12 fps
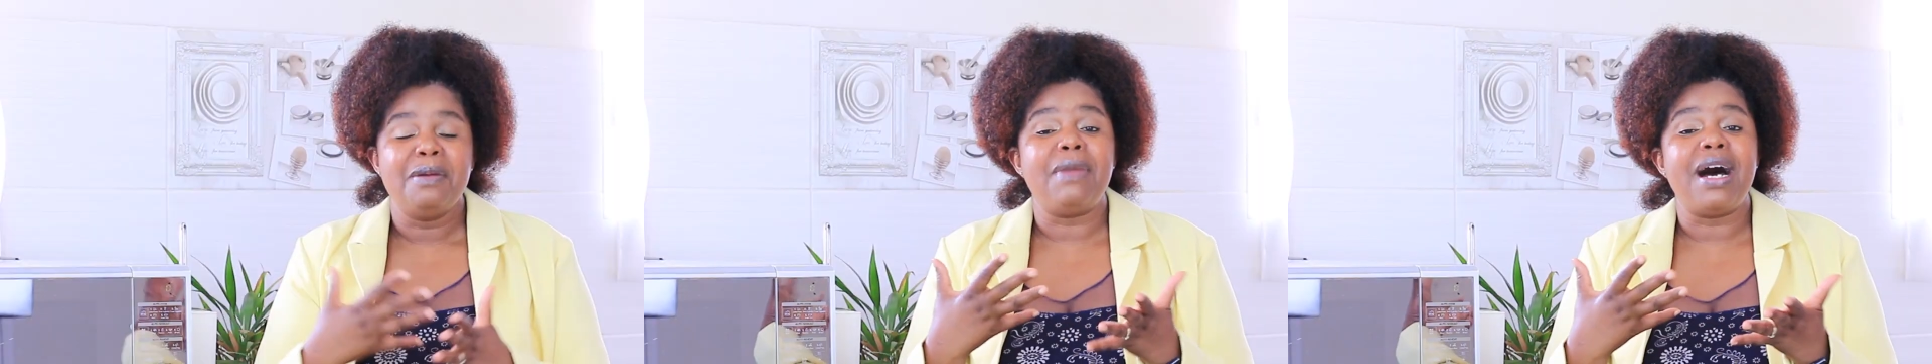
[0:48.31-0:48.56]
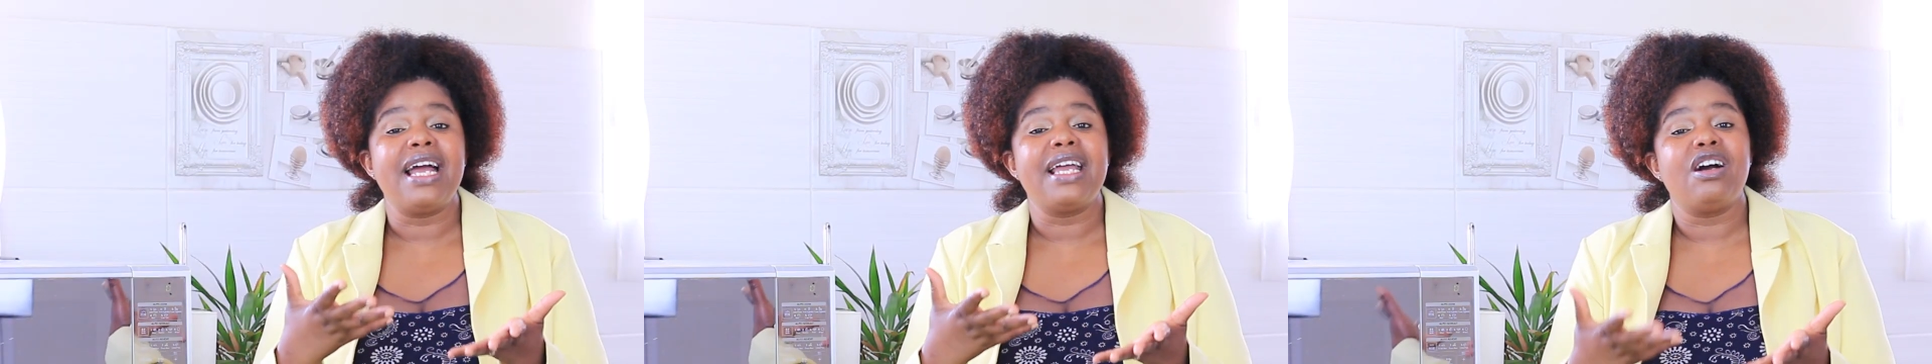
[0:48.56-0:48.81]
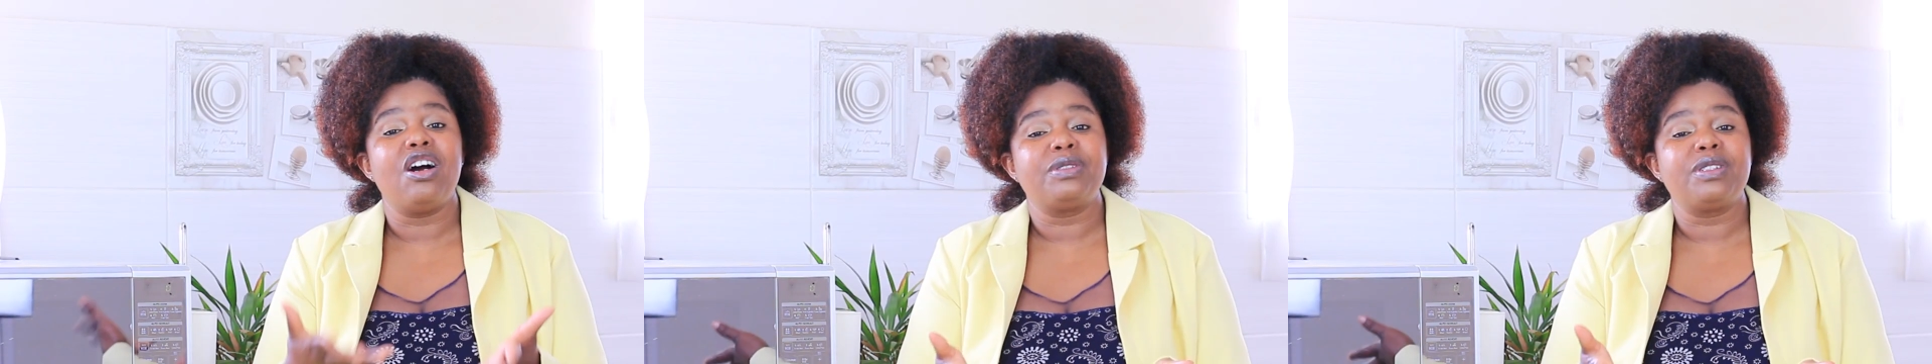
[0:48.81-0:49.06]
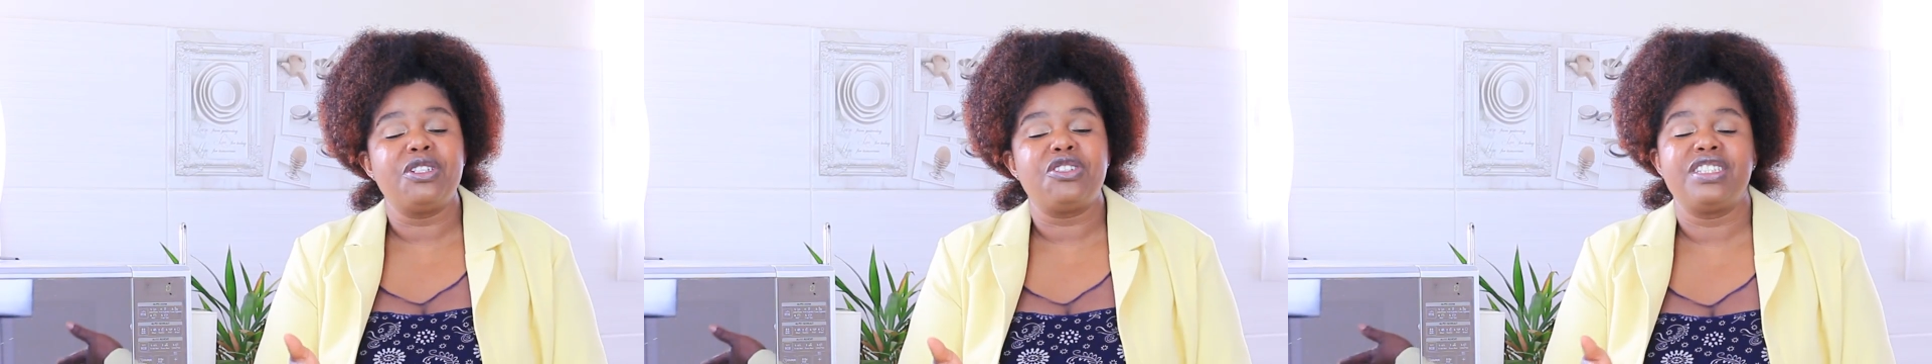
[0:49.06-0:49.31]
My
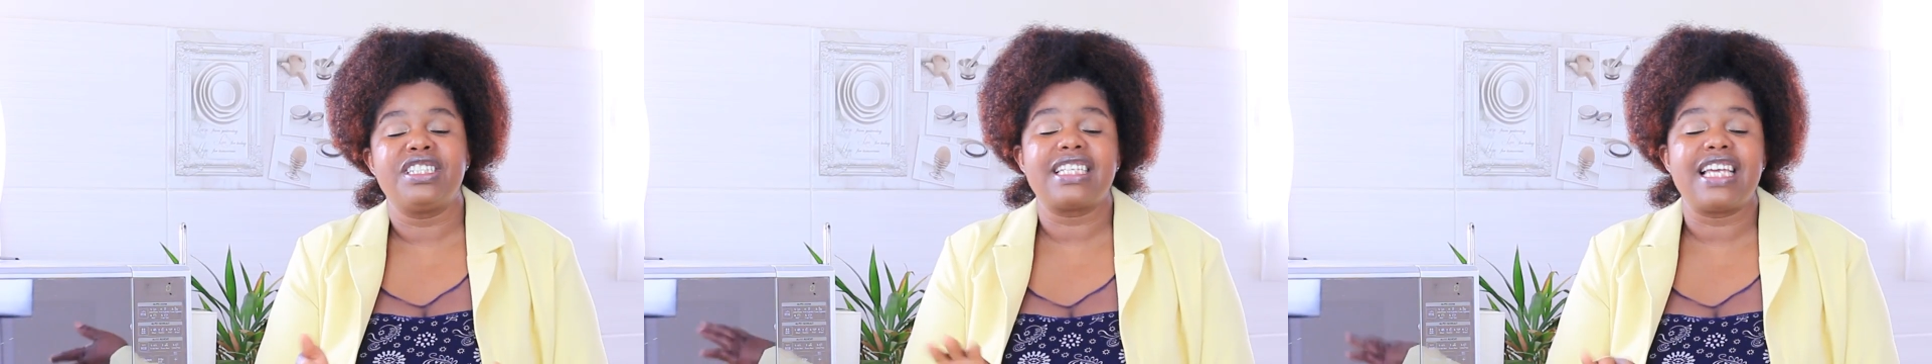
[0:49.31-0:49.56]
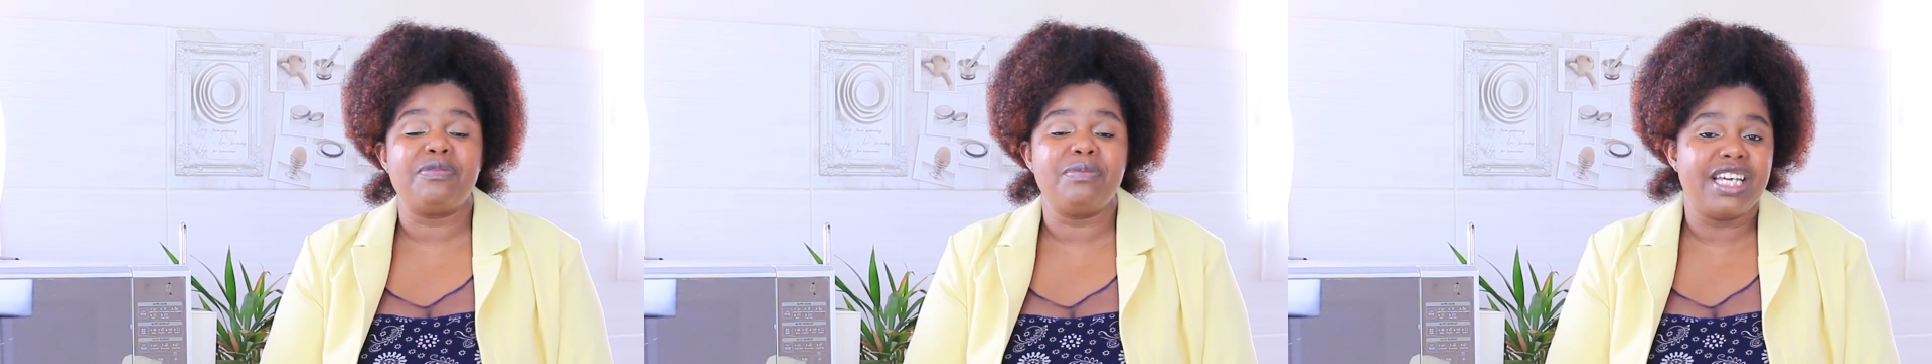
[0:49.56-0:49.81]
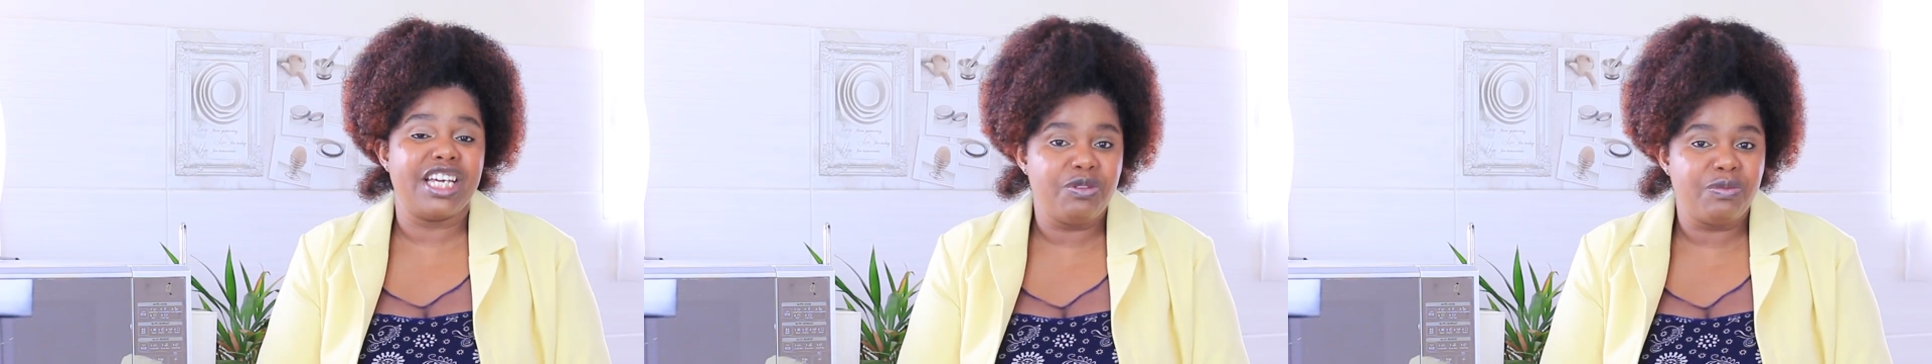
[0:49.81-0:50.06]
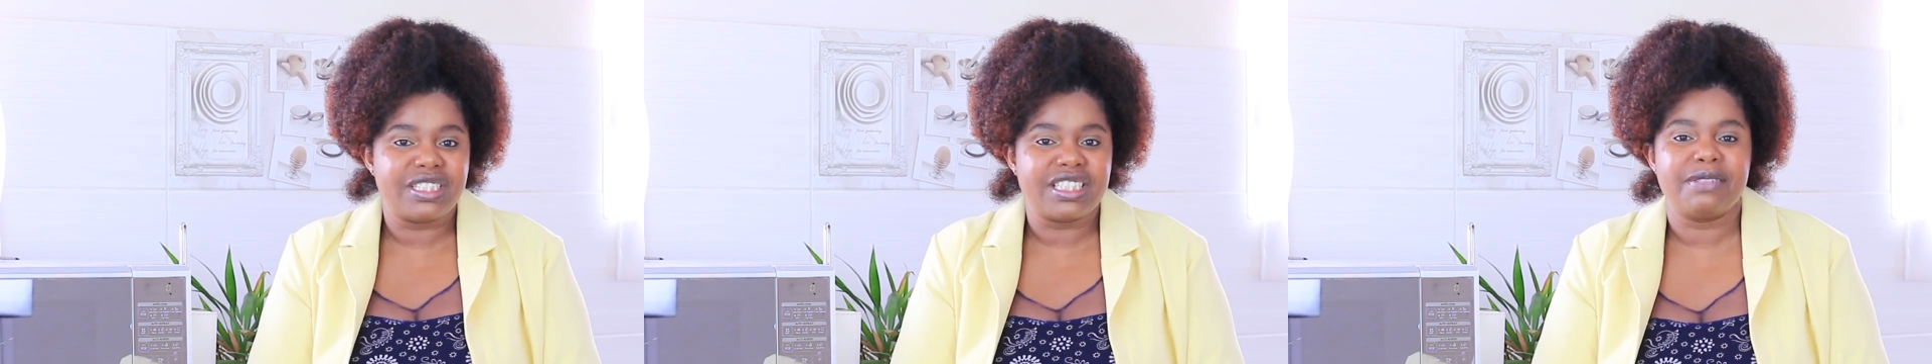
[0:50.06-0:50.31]
optometrist gave me
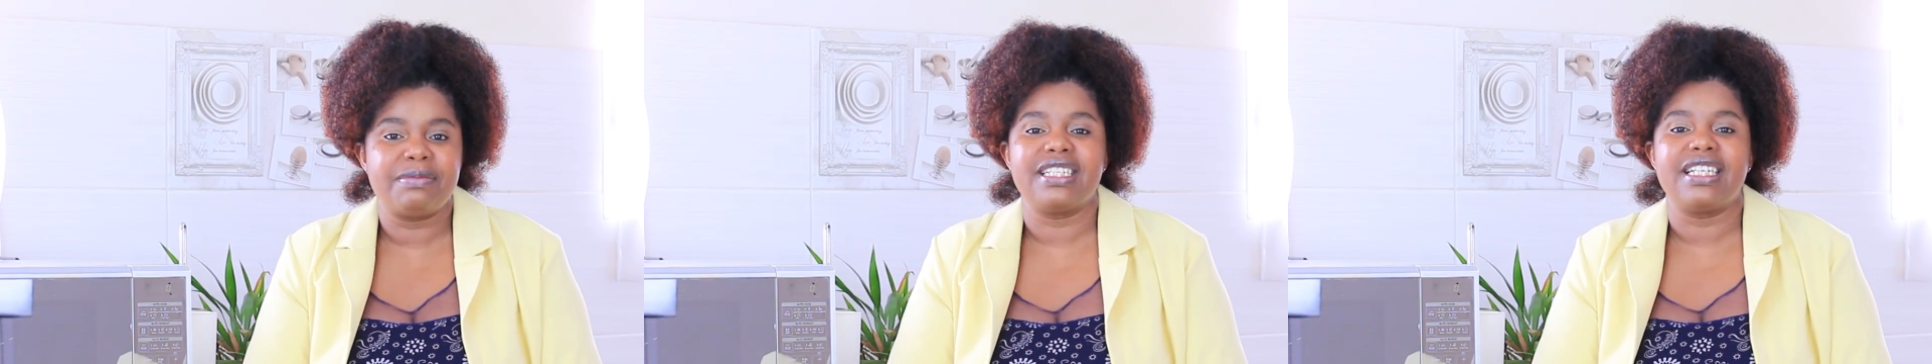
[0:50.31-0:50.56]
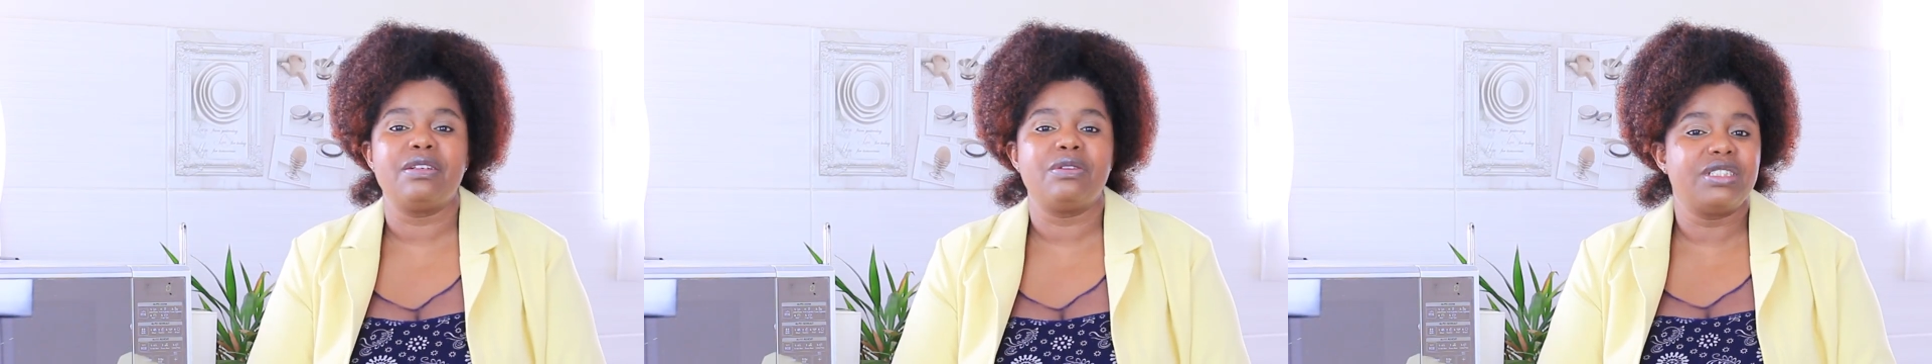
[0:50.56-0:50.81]
a new prescription,